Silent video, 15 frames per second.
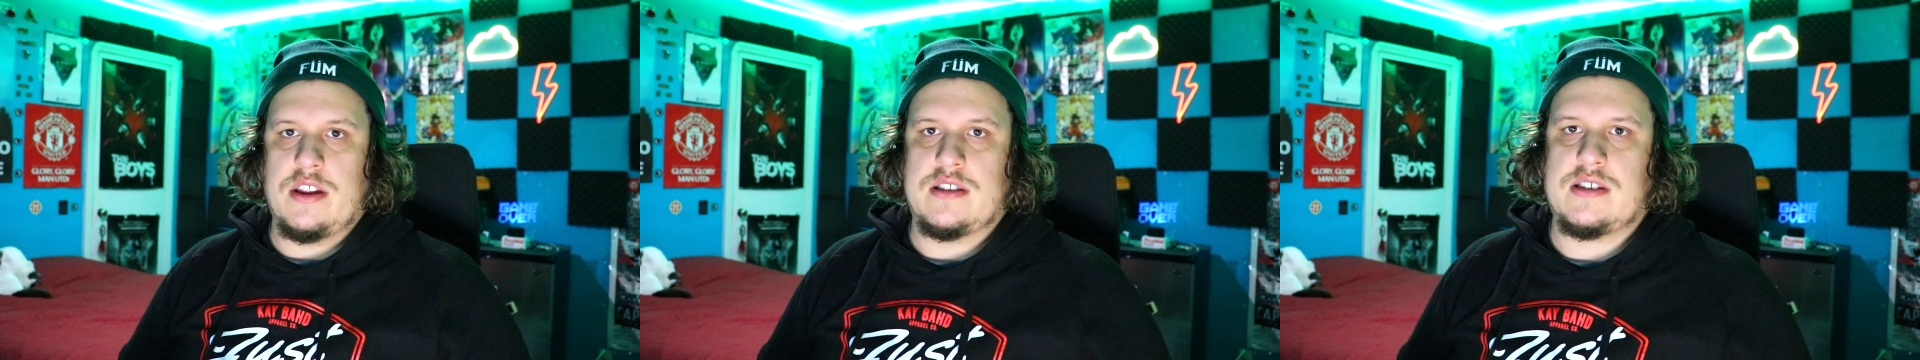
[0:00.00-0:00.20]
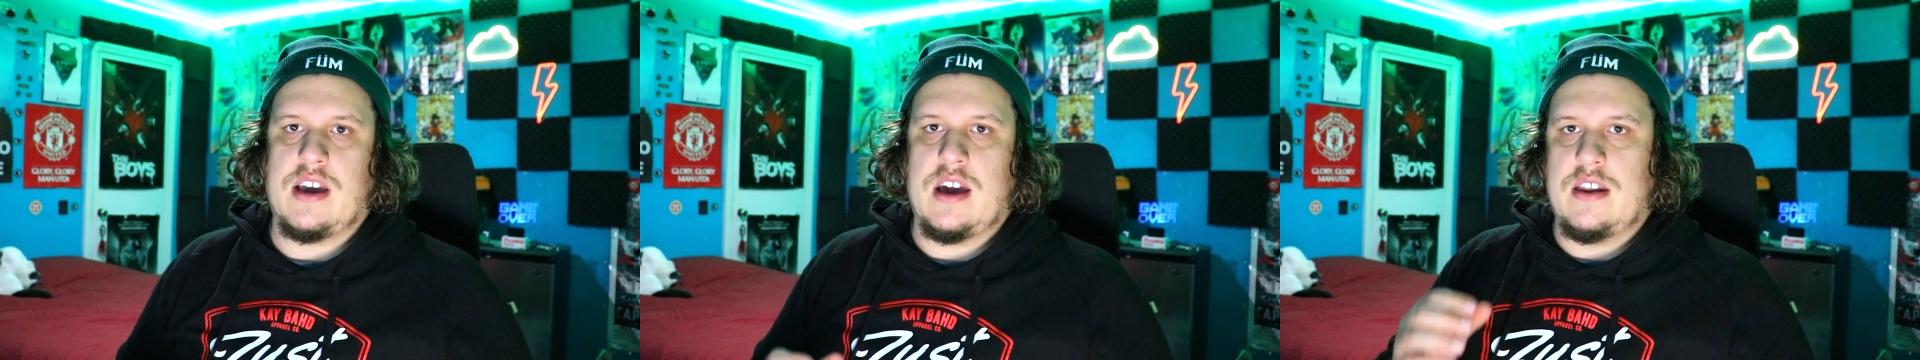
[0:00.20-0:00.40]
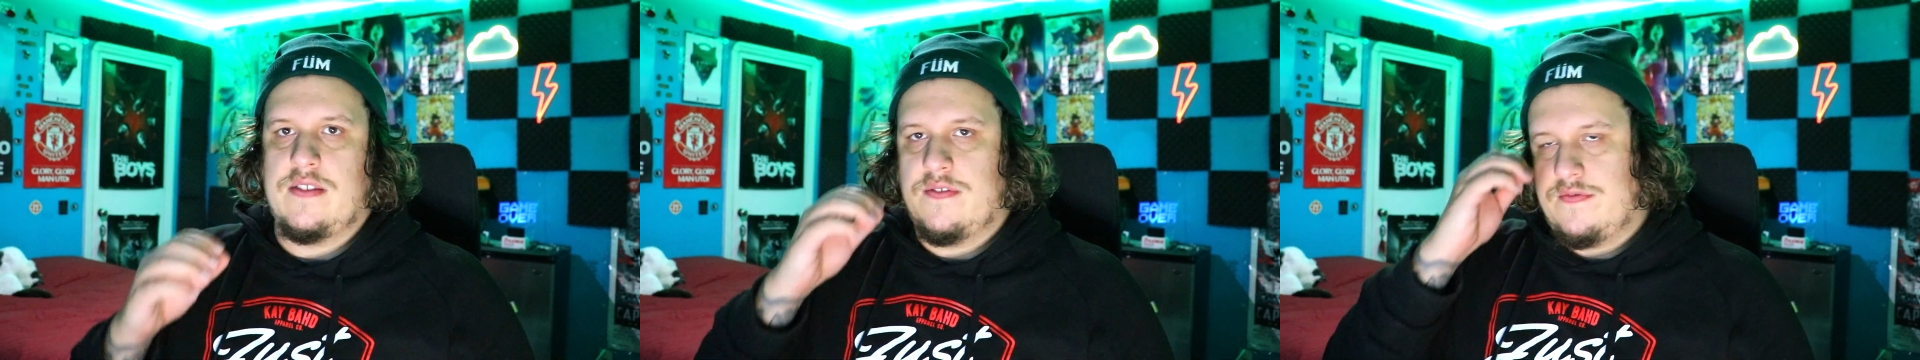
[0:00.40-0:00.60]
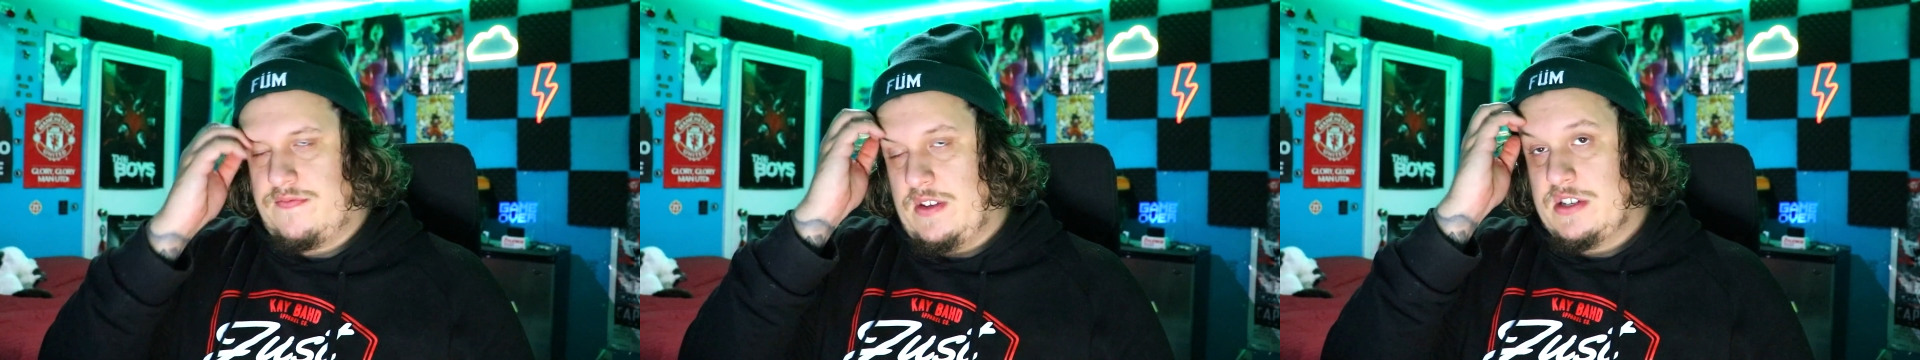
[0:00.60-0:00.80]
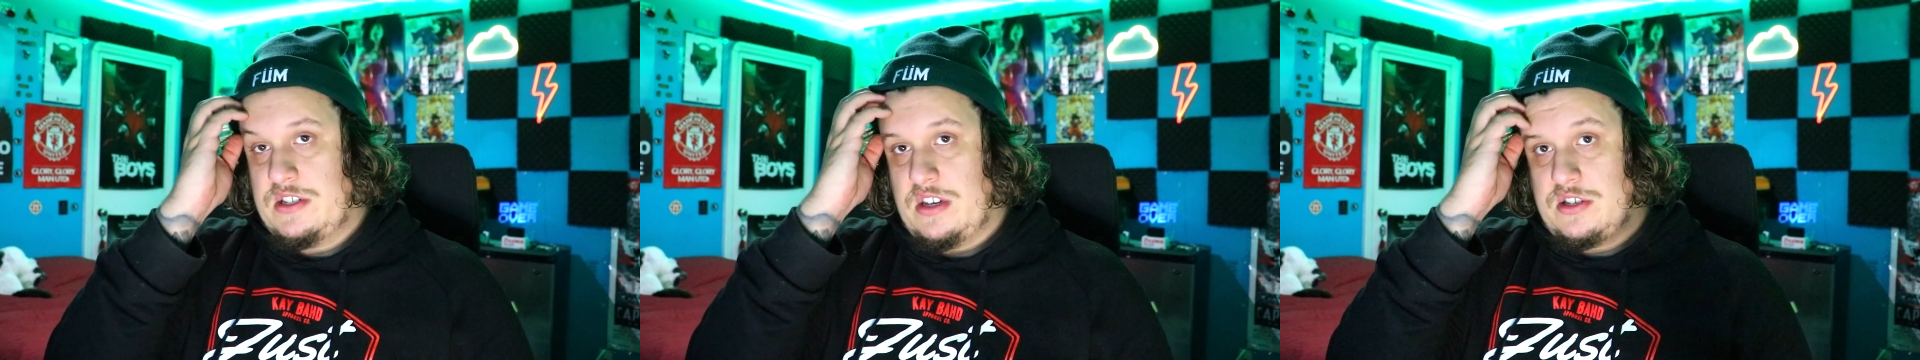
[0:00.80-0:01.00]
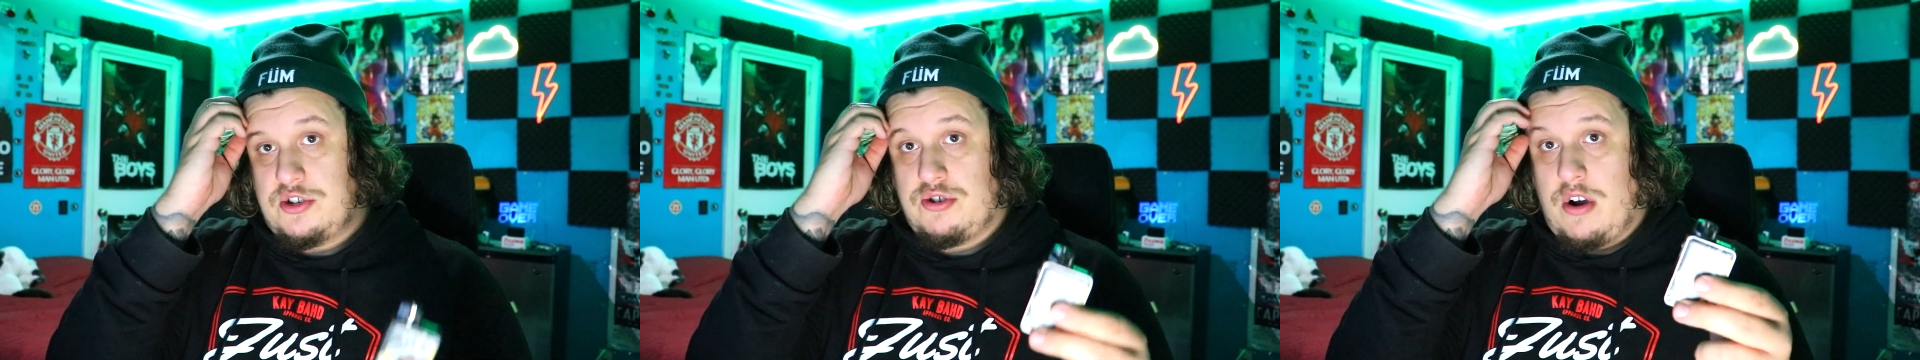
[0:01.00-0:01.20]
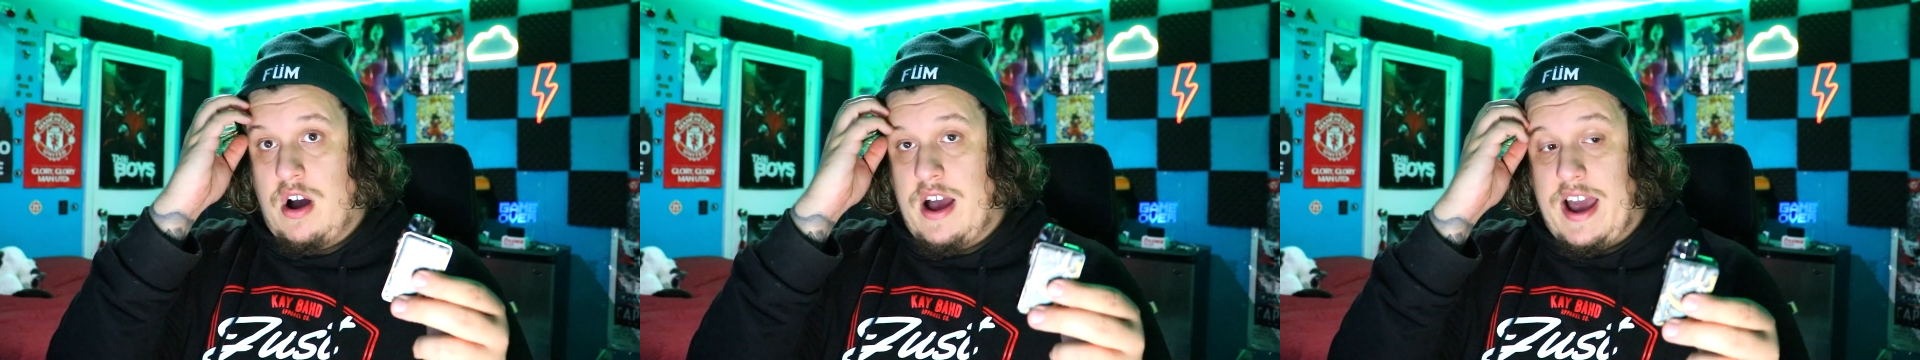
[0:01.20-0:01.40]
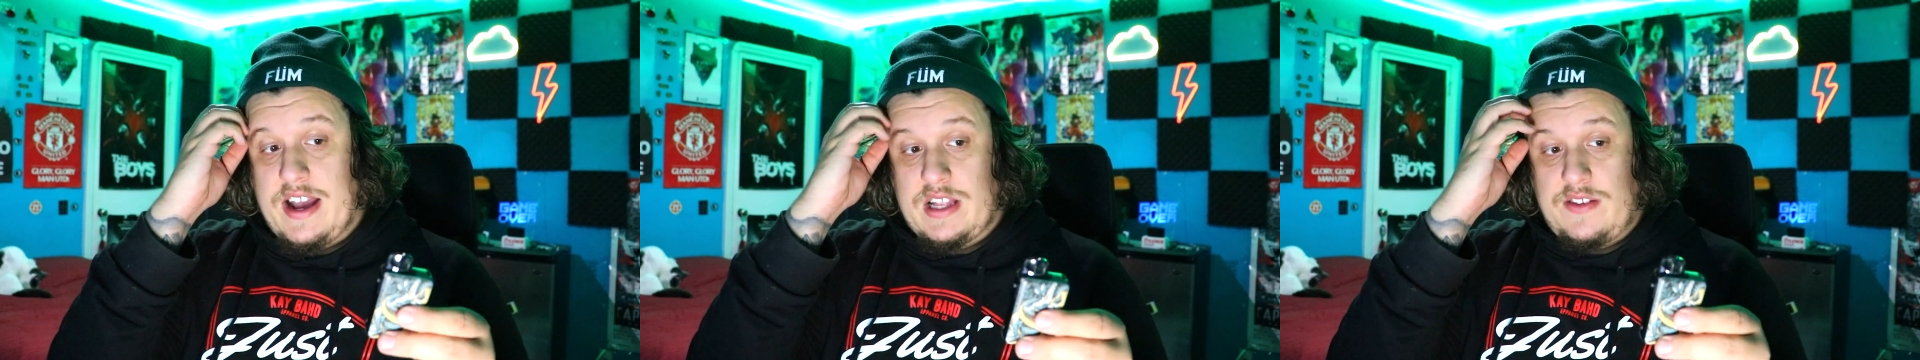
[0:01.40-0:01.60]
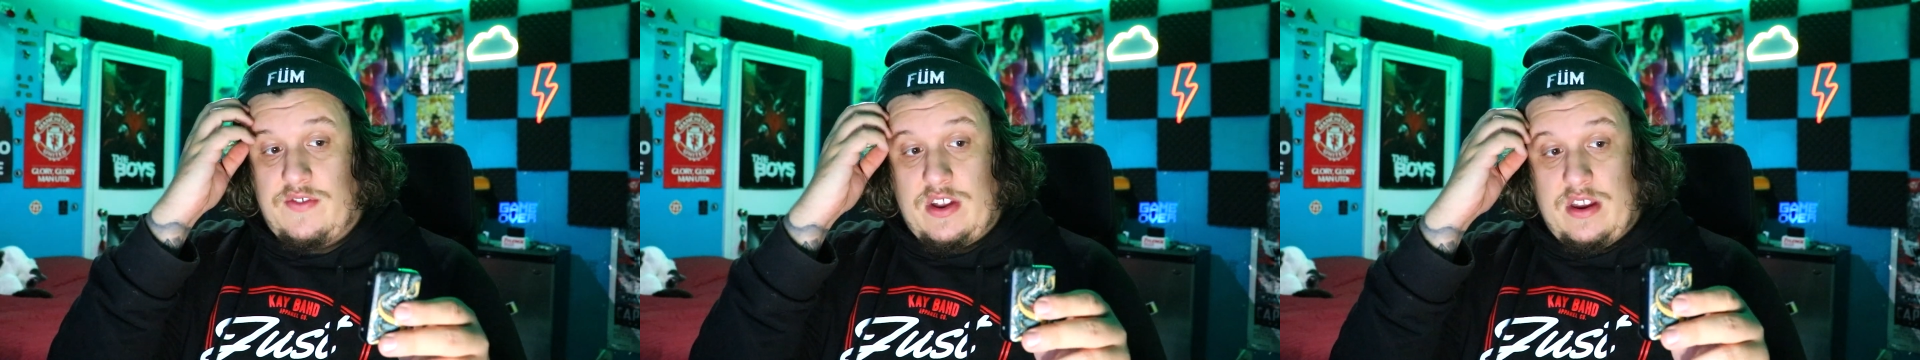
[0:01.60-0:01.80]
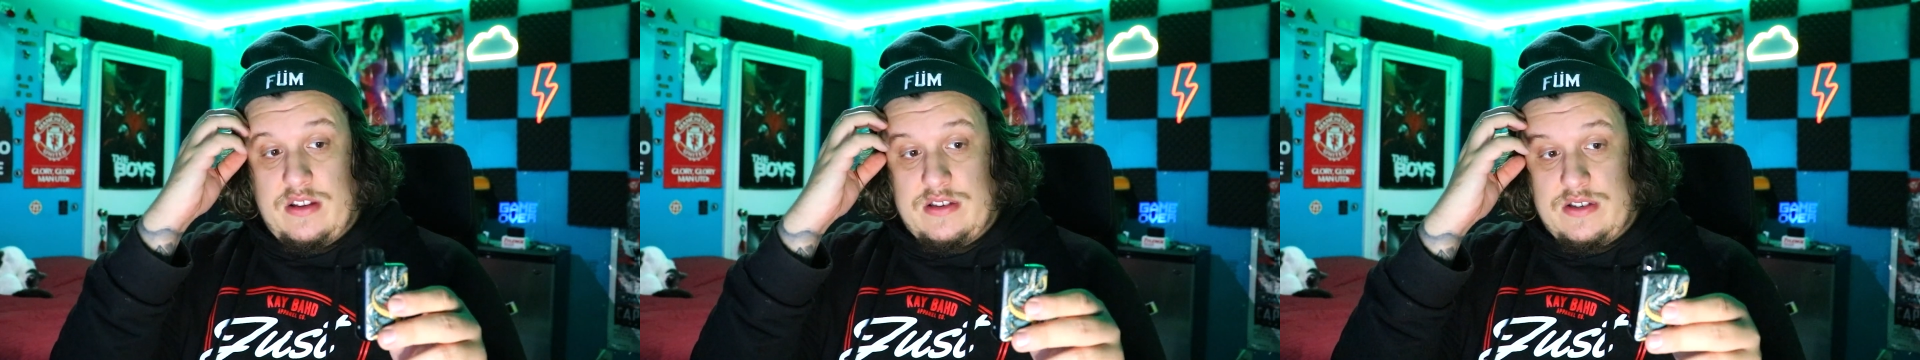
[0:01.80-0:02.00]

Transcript: It's kind of, it's just draw activated.